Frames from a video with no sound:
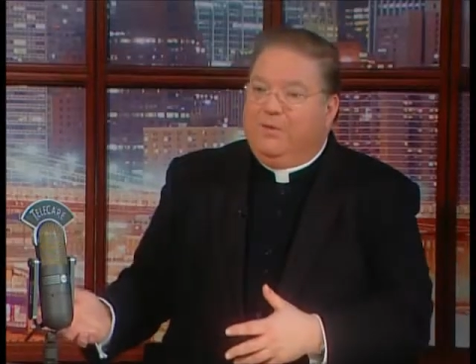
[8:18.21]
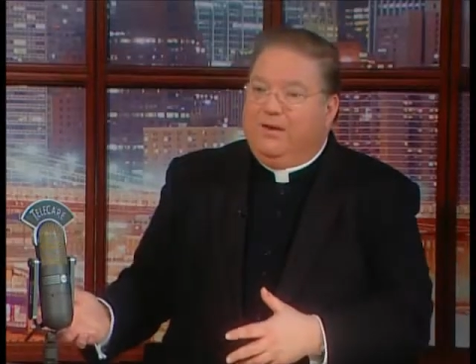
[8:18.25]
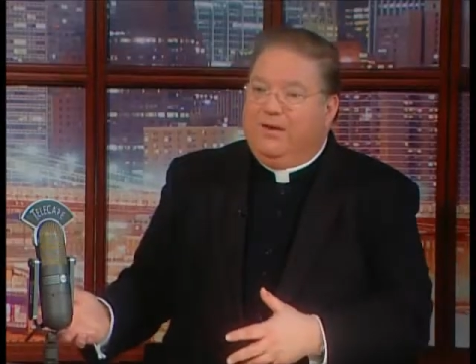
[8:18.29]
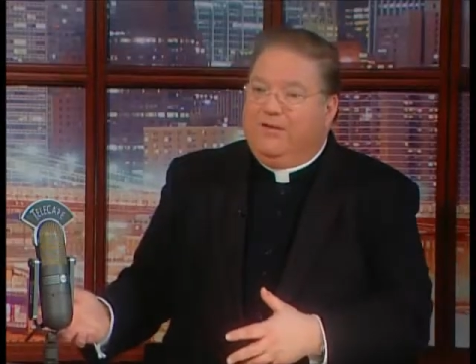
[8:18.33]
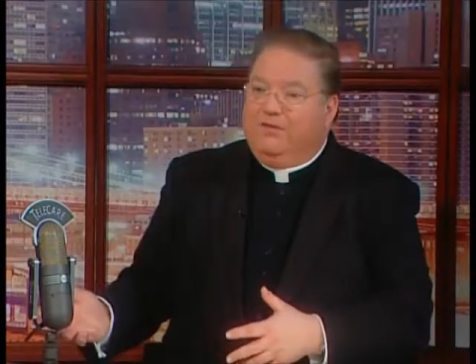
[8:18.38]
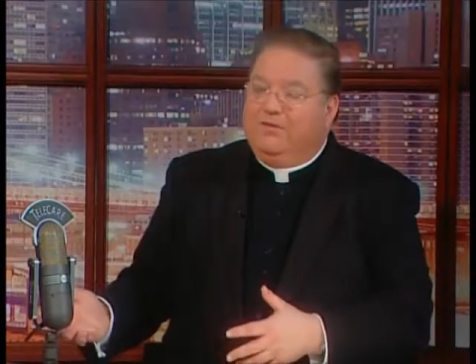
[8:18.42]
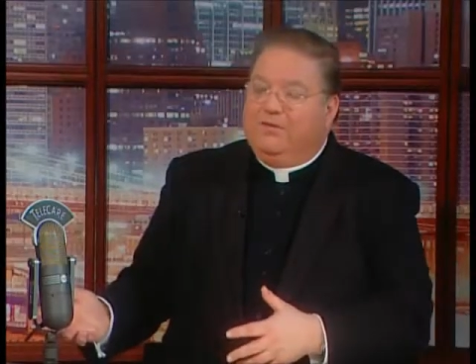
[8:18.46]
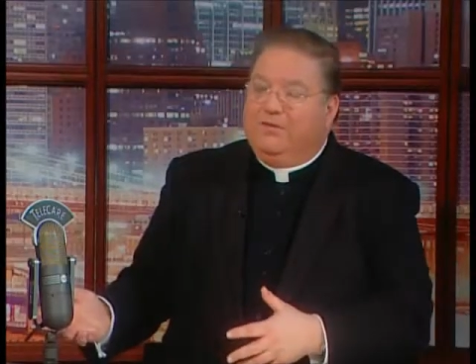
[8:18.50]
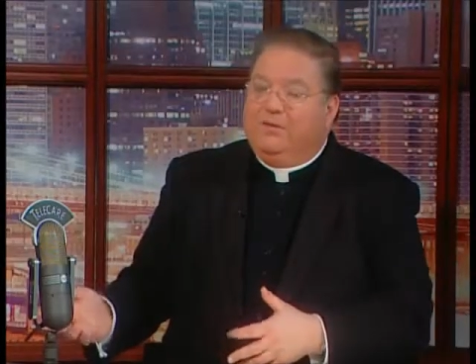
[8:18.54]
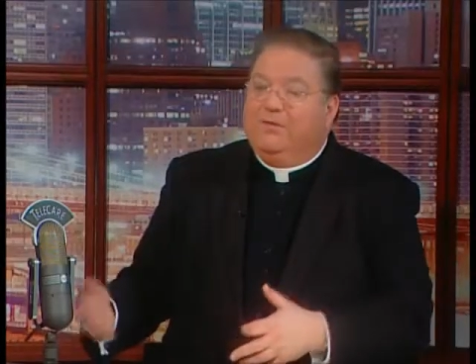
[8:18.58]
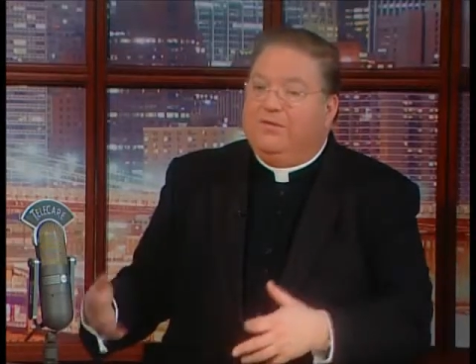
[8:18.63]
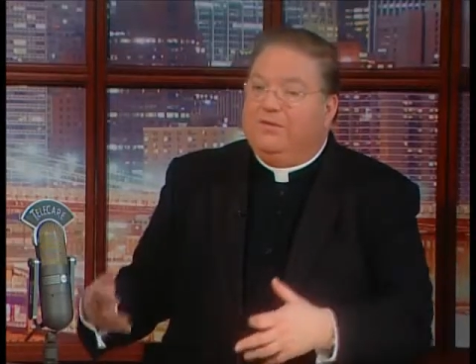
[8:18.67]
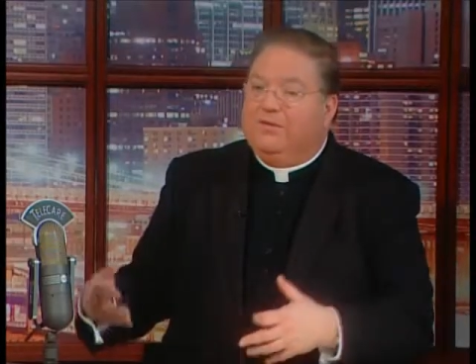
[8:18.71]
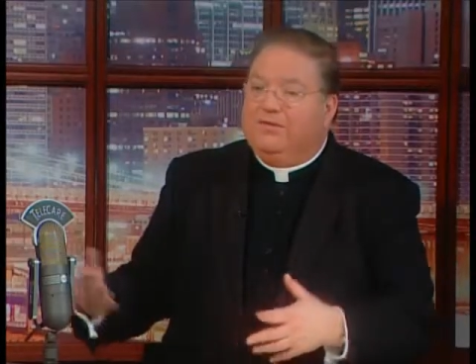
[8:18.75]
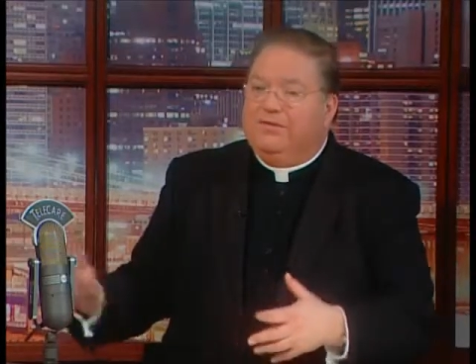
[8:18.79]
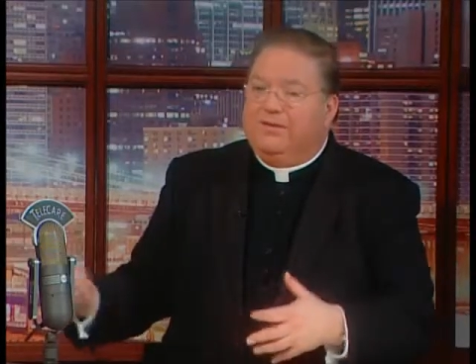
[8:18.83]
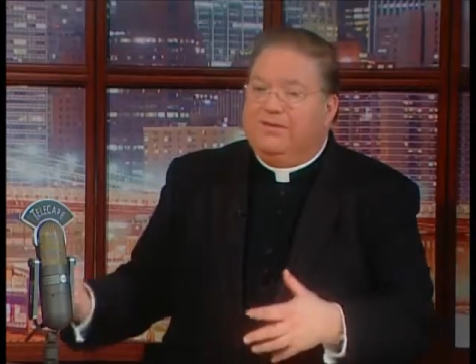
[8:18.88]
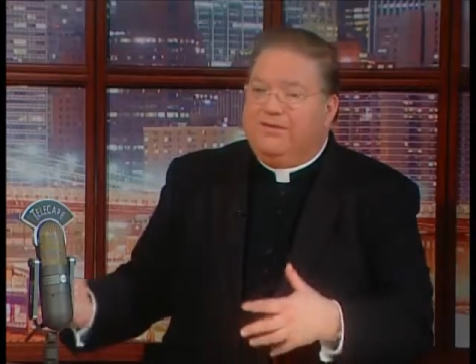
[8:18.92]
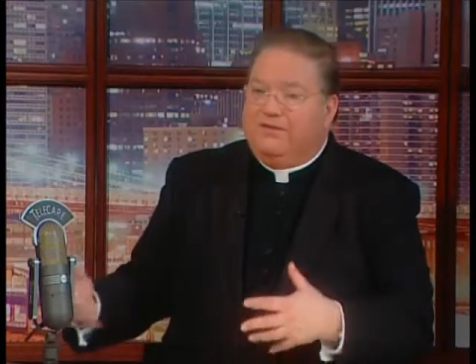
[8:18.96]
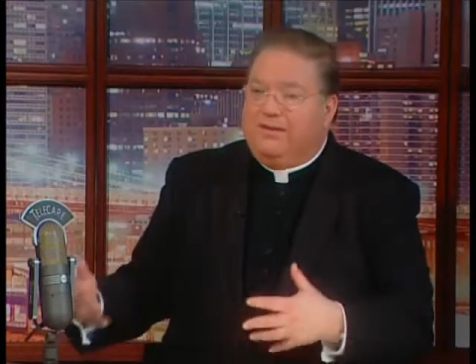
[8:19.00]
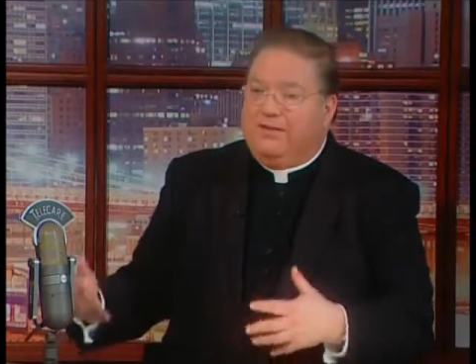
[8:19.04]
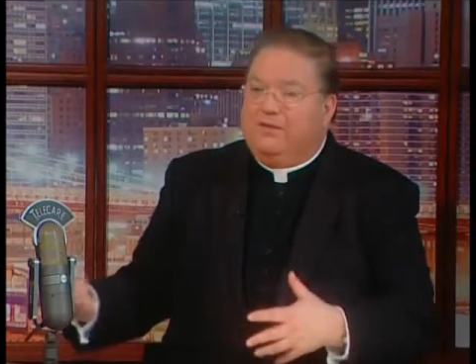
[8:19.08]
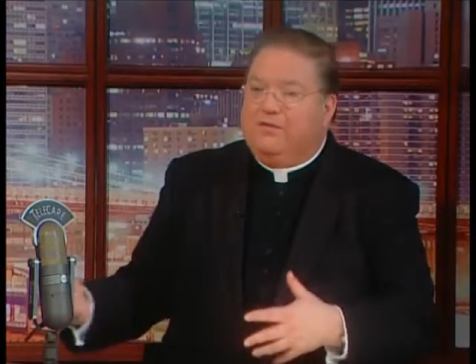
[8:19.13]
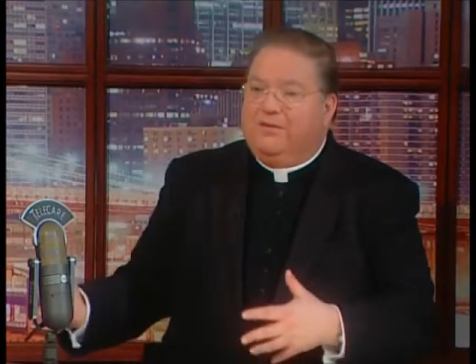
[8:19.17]
wake service,
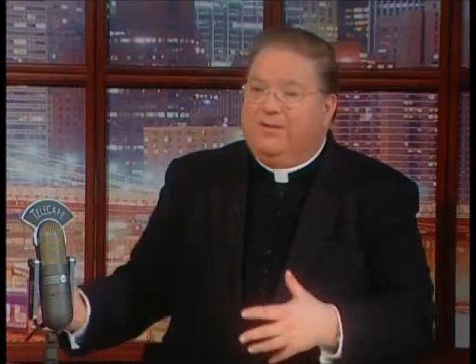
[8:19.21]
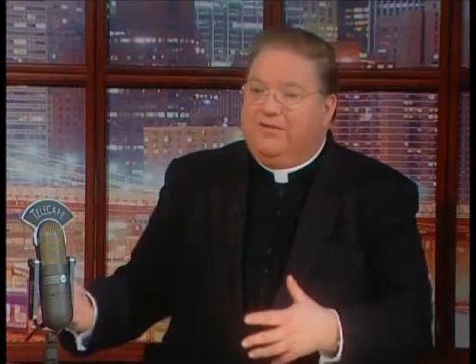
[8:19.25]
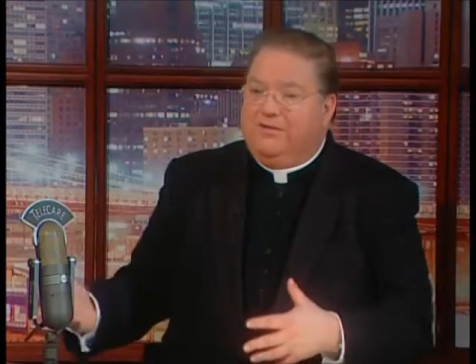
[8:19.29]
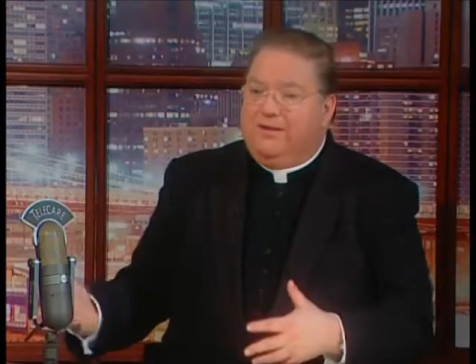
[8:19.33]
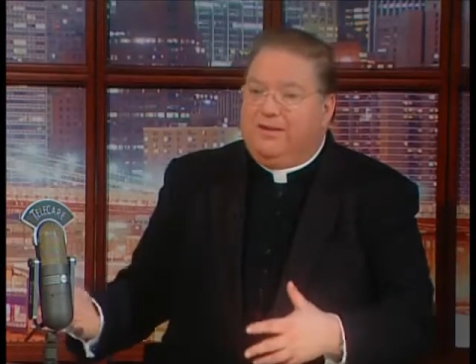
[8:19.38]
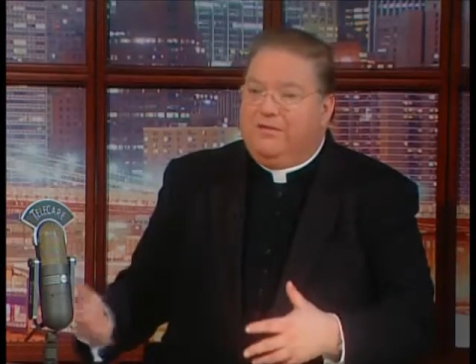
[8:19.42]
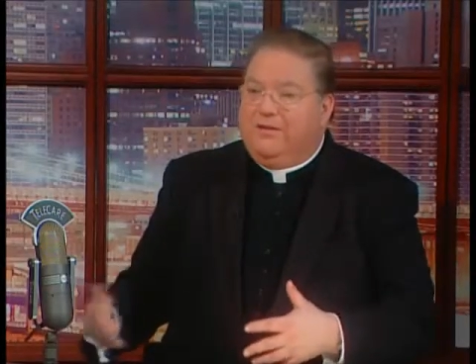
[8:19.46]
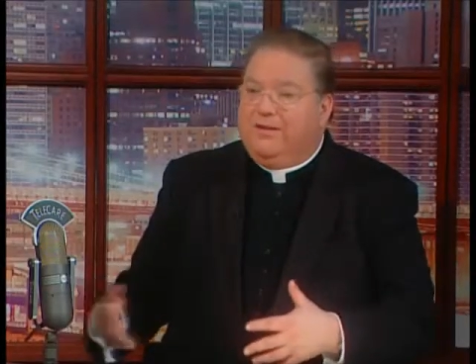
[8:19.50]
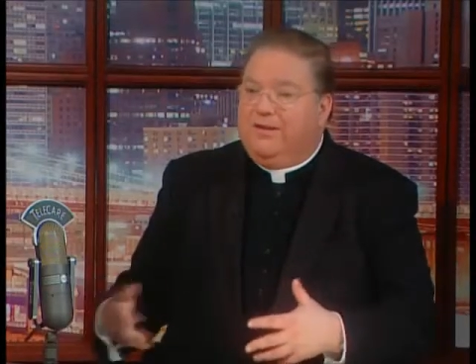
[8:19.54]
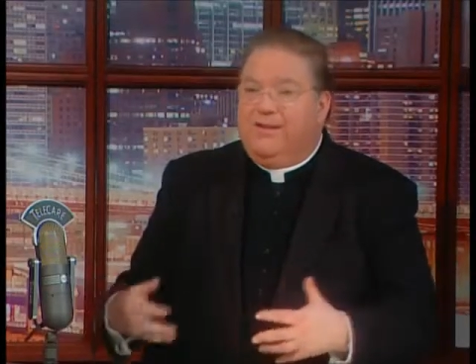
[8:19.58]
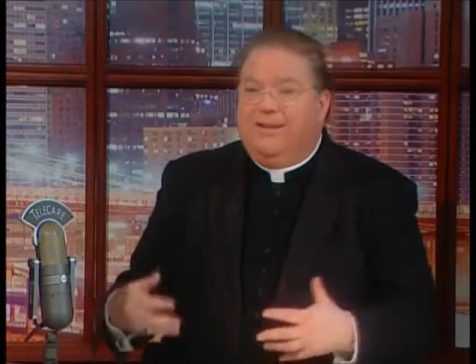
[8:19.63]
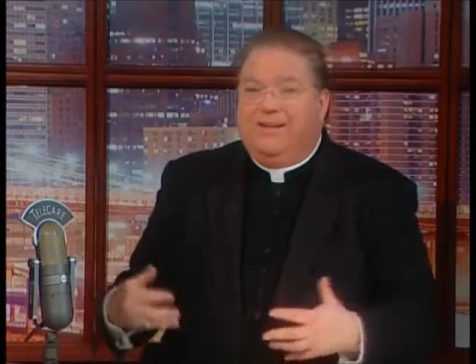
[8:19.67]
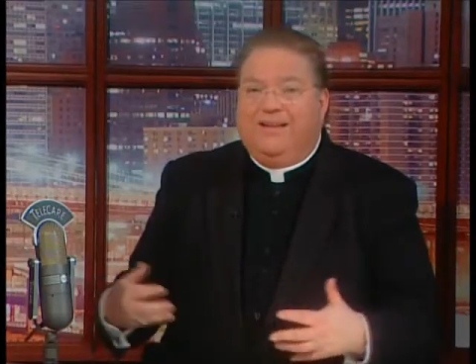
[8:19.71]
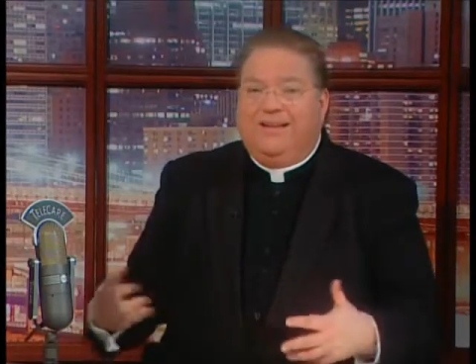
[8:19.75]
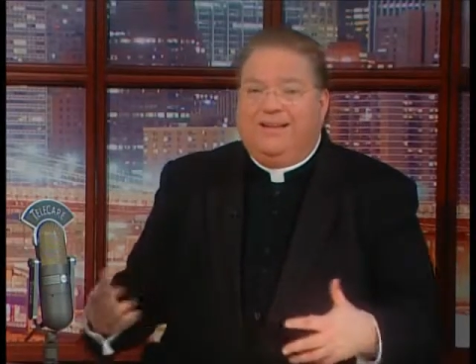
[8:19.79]
et cetera, et cetera.